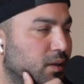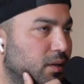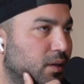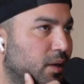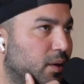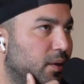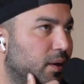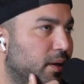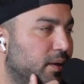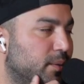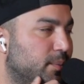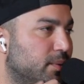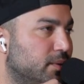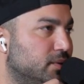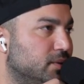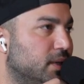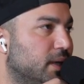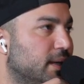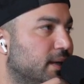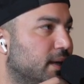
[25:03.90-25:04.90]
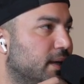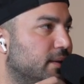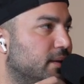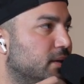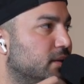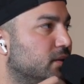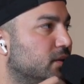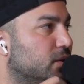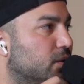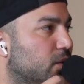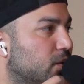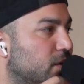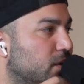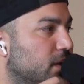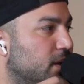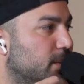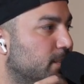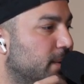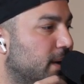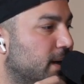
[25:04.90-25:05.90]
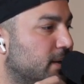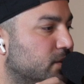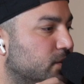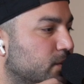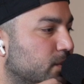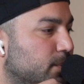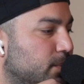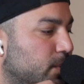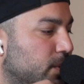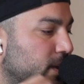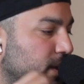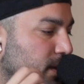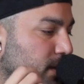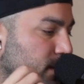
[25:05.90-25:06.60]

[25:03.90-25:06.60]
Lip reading: No, 100%. And I think to correlate back to a point,